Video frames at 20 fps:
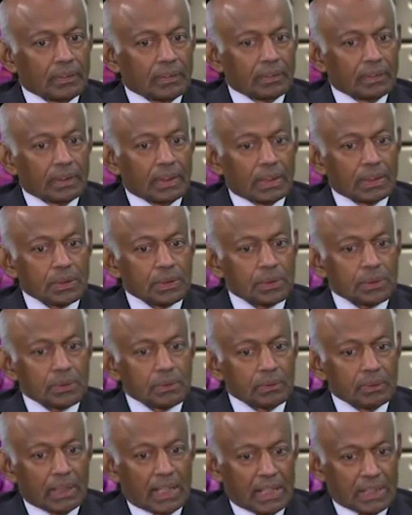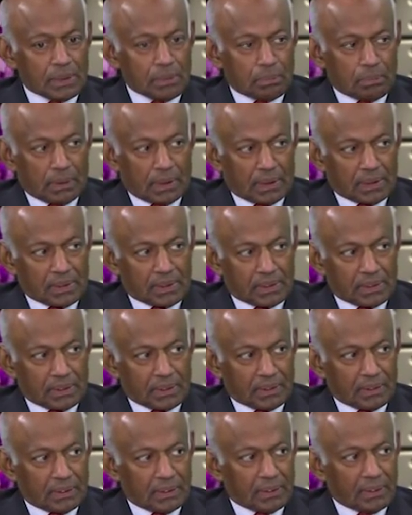There are two
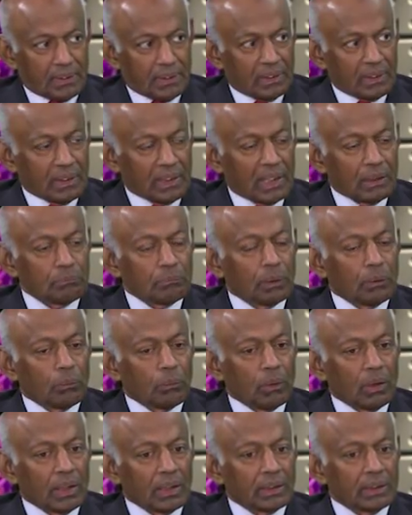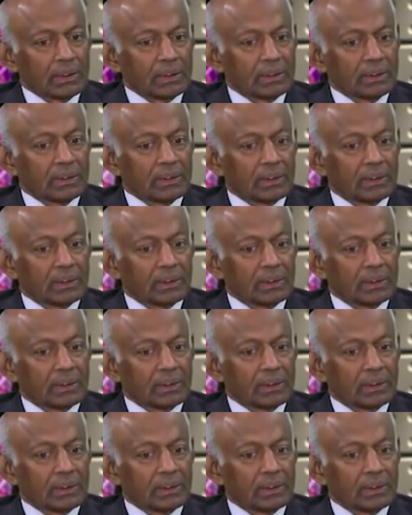aspects. Number one,